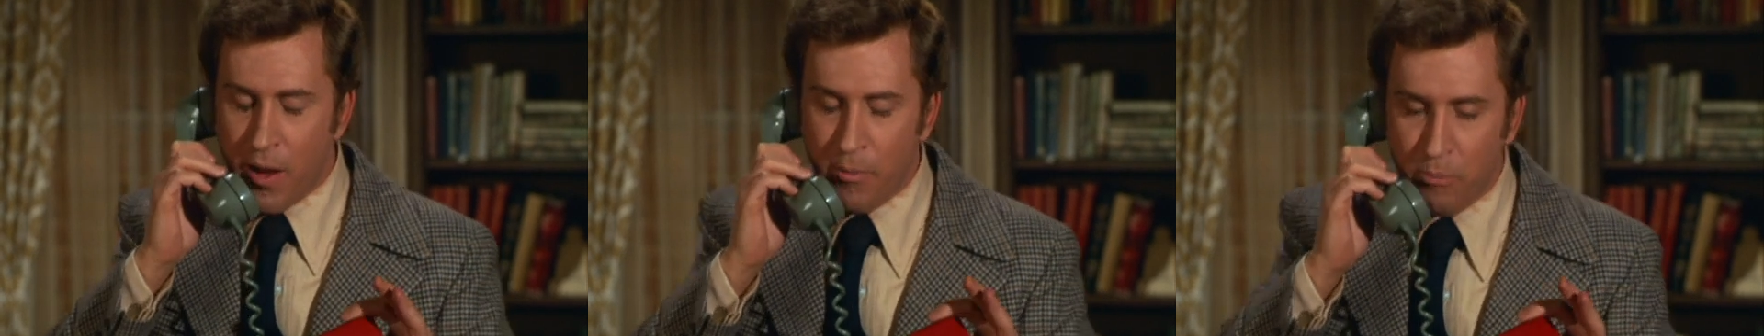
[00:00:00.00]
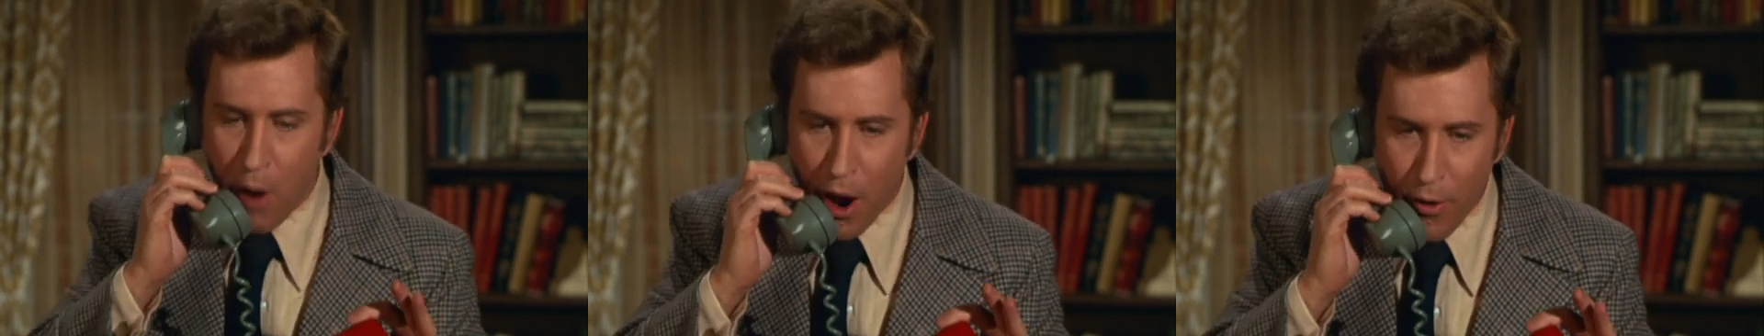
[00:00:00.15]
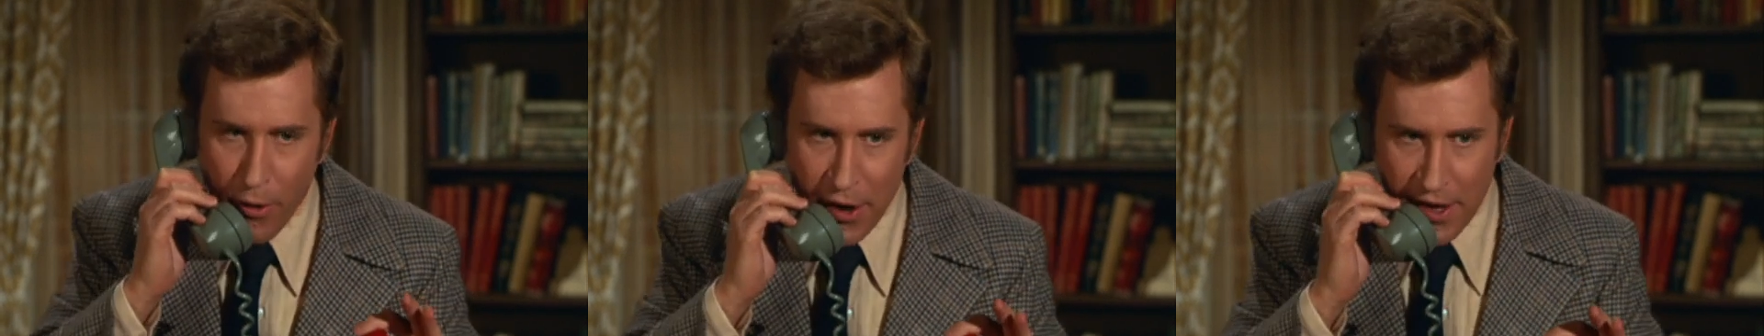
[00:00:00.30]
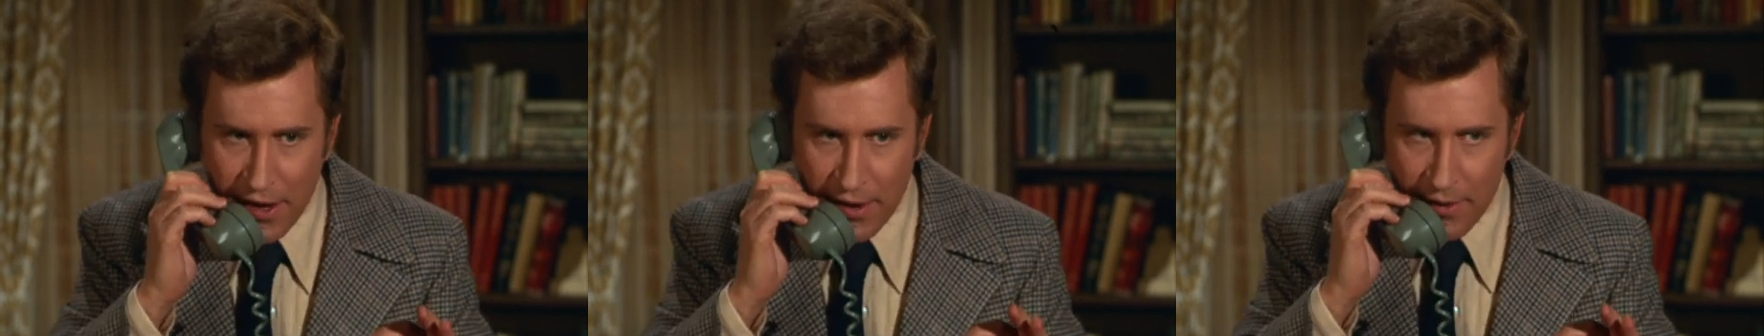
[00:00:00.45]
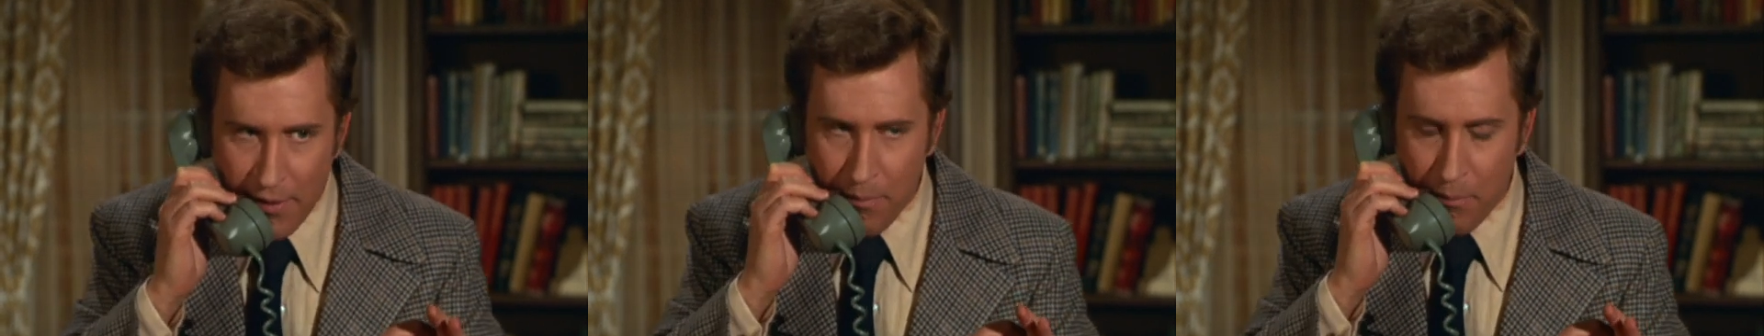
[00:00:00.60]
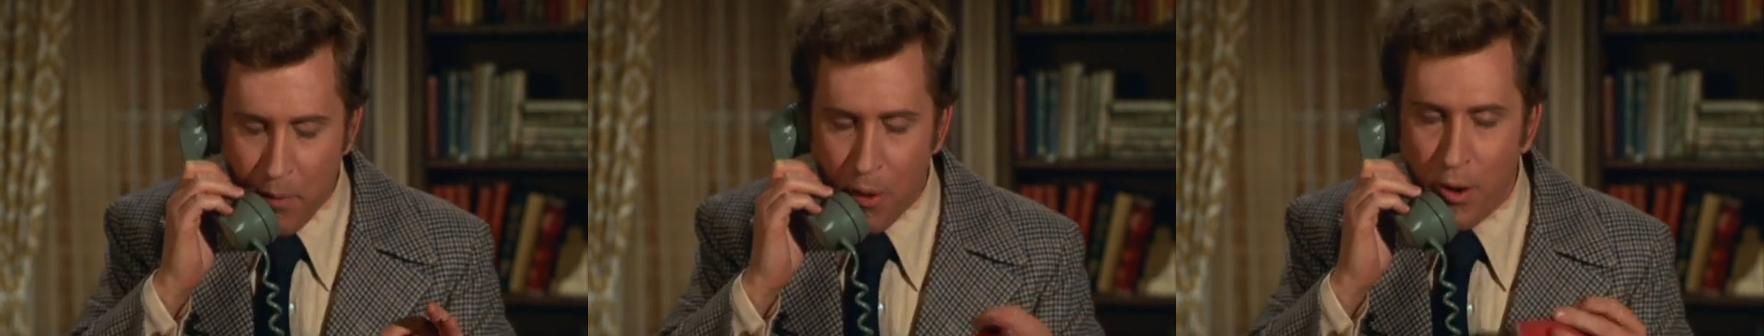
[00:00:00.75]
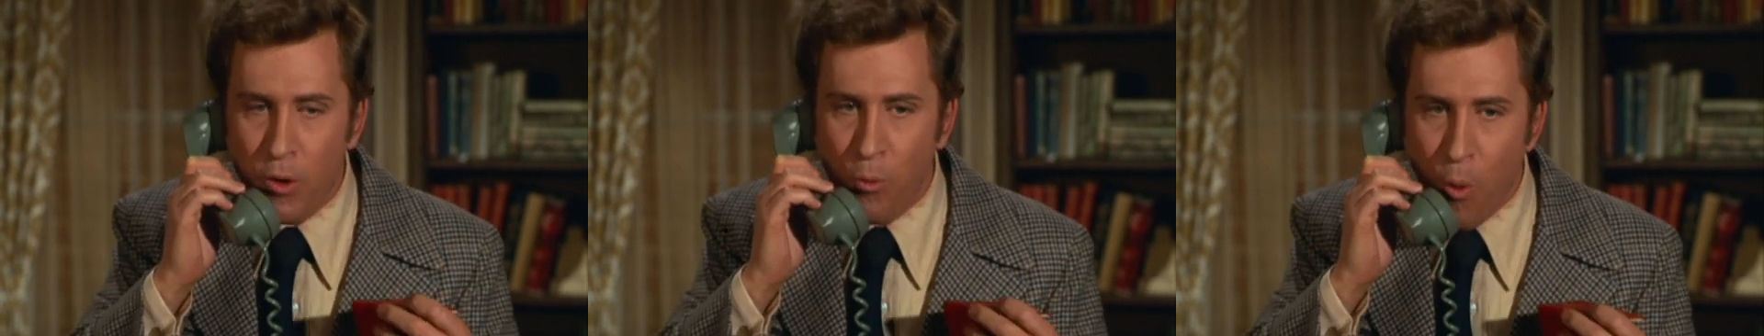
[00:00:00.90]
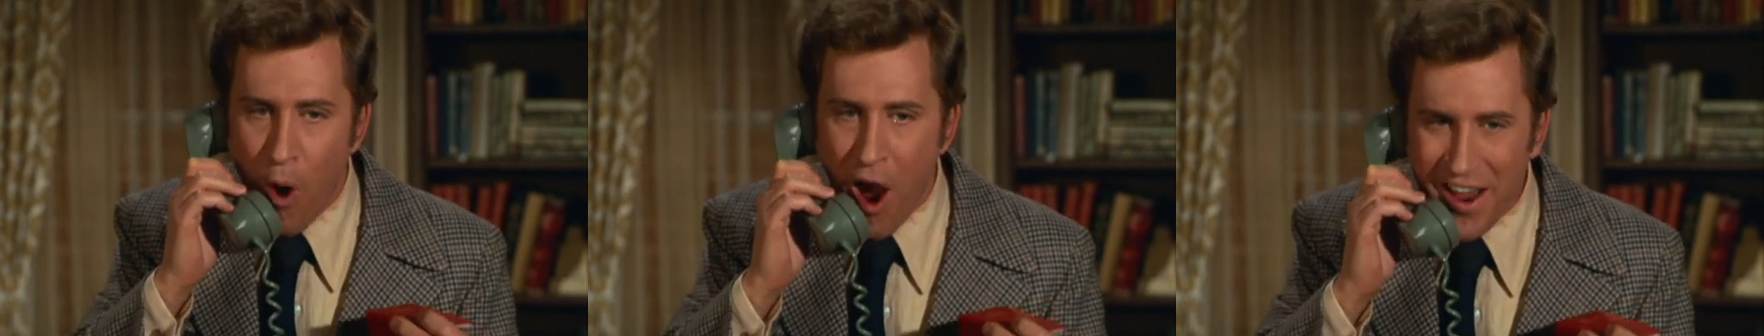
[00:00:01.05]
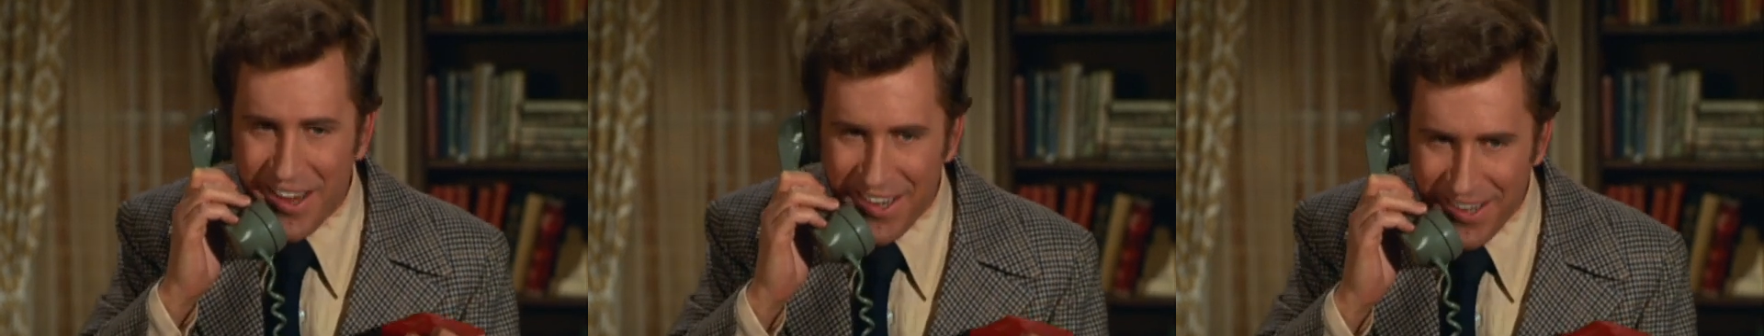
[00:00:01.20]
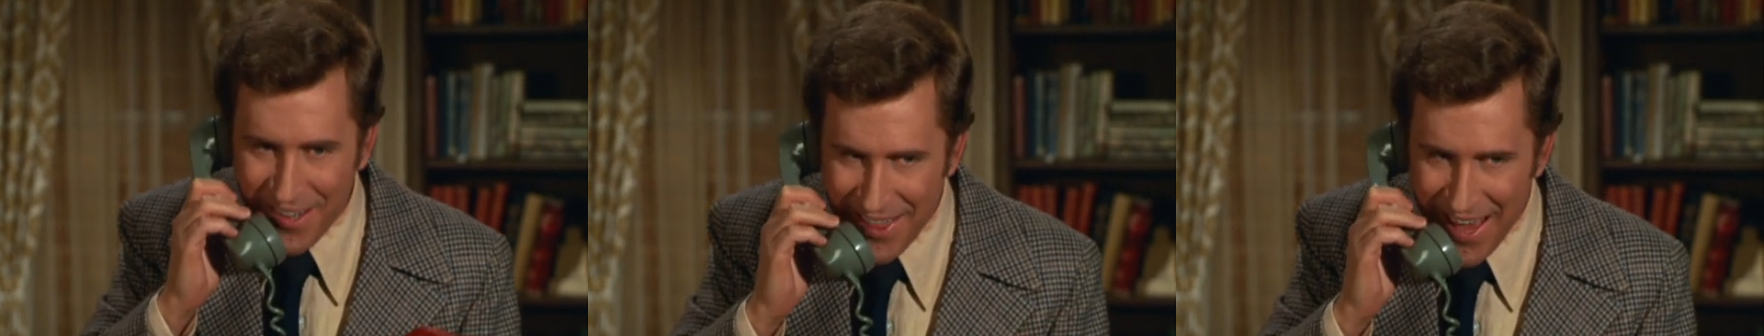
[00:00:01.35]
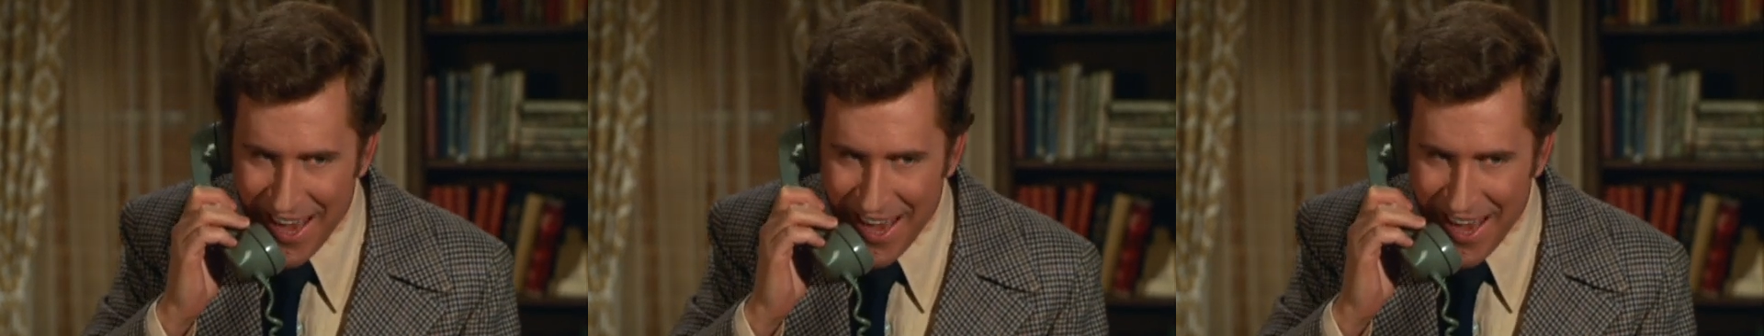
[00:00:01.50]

Murray, why are you